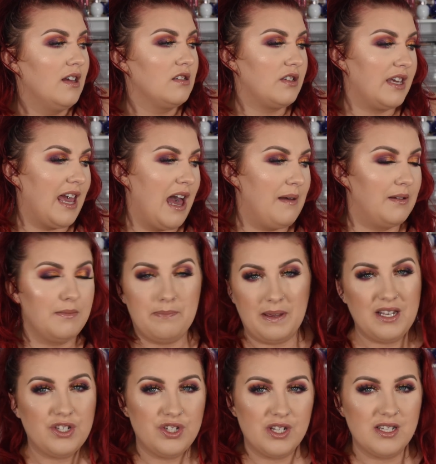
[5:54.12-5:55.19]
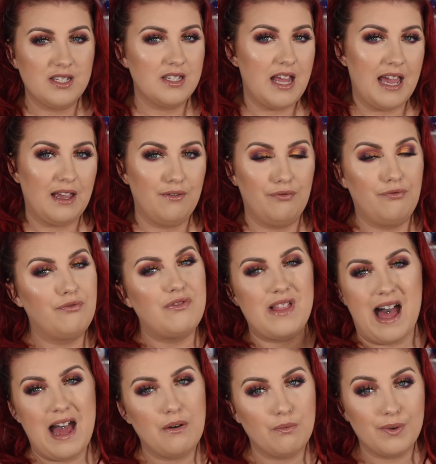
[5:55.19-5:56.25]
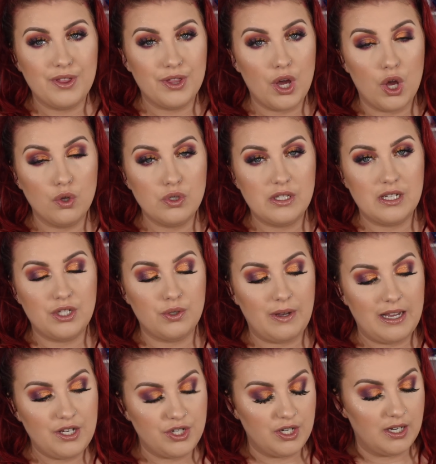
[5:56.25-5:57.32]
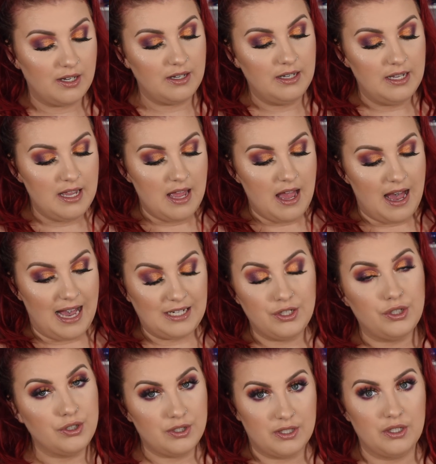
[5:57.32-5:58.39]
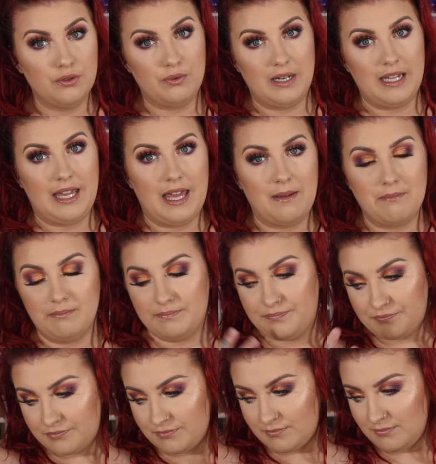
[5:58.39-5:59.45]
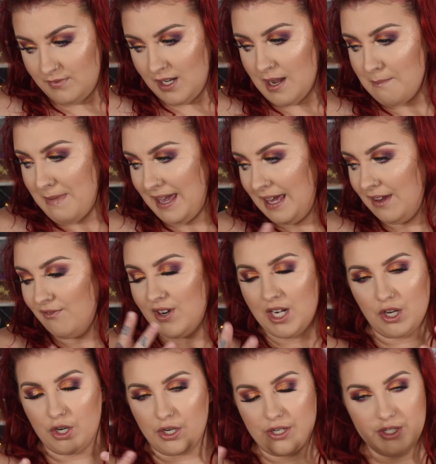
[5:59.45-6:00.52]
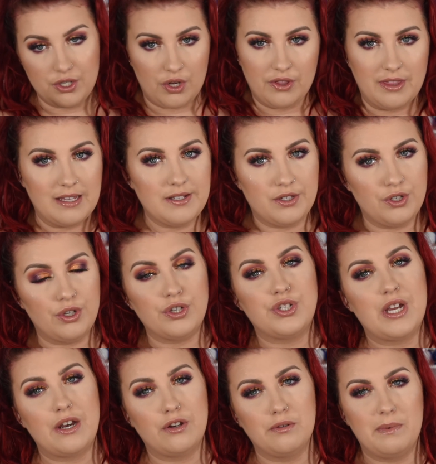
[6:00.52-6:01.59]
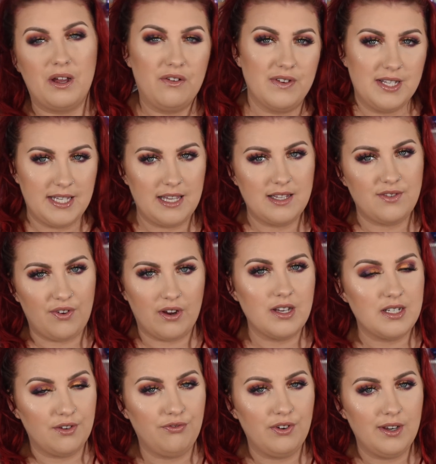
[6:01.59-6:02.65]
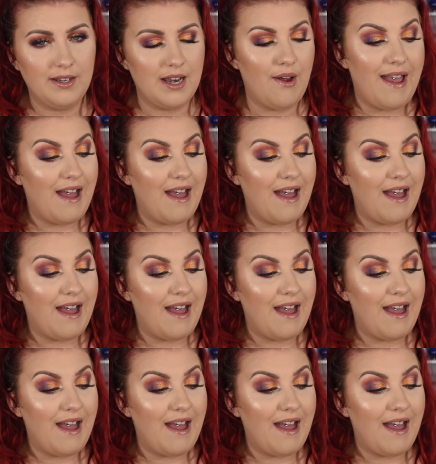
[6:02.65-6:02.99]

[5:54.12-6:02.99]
So yeah, I'm a bit just like flat with the whole situation. I do still want to keep making videos on this new channel, but obviously it's very different. Now